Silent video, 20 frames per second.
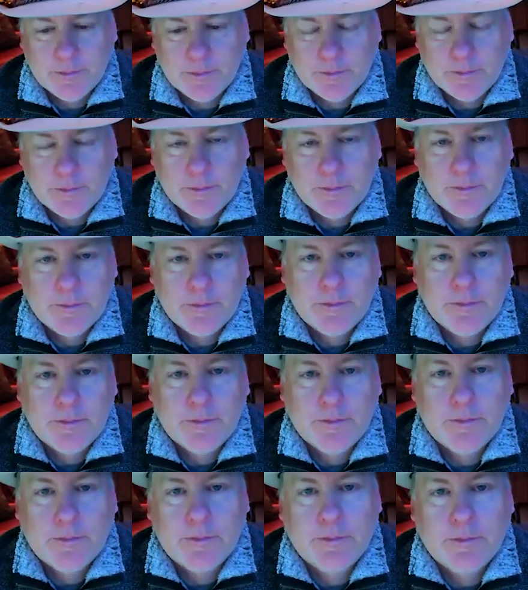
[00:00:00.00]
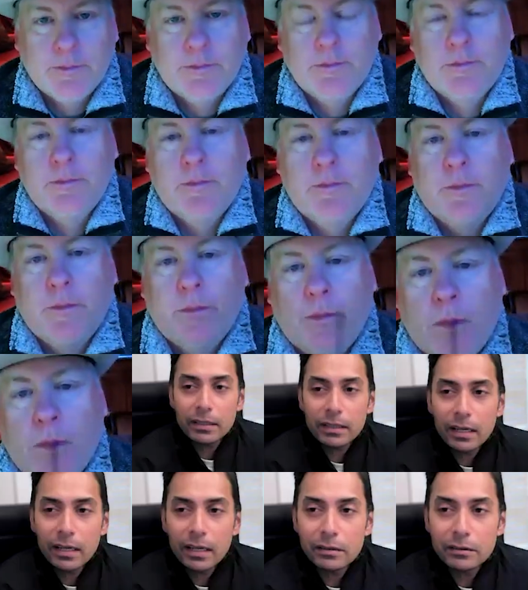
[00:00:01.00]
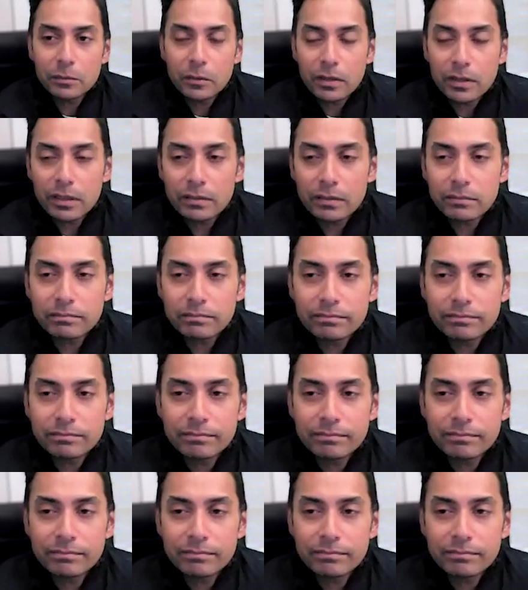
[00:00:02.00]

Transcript: yeah, I mean, there's nothing to like about the housing market.